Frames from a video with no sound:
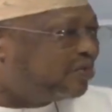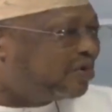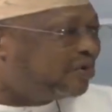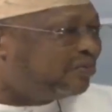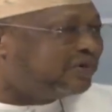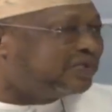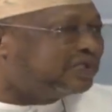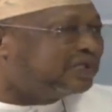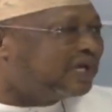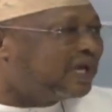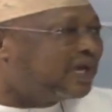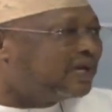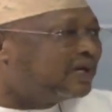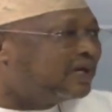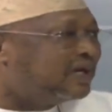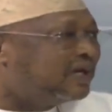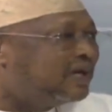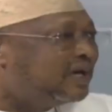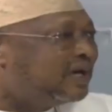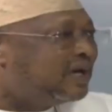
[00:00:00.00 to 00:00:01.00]
promised
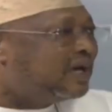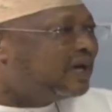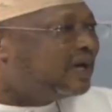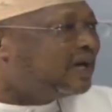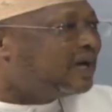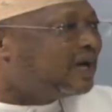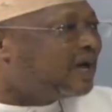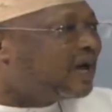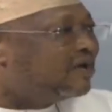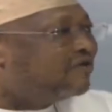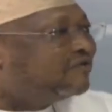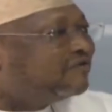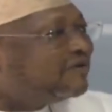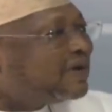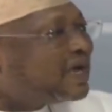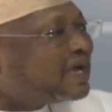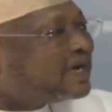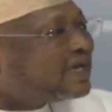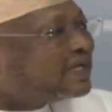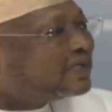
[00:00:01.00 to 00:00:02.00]
land. And
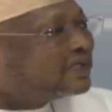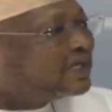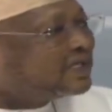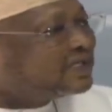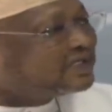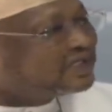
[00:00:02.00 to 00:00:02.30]
fairness and